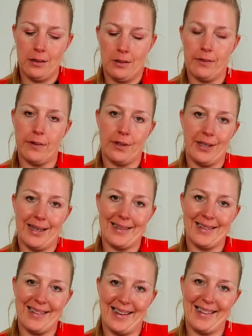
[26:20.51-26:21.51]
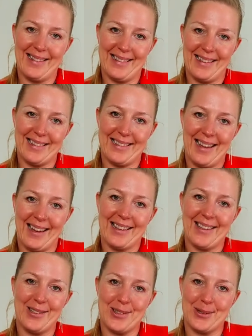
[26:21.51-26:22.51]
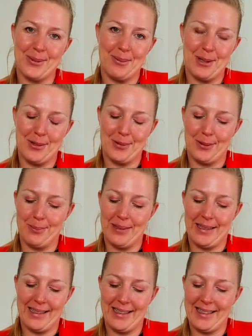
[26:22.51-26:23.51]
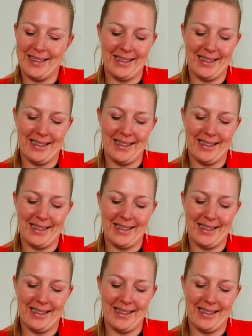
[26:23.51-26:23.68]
It's very exciting. Thank you so much for being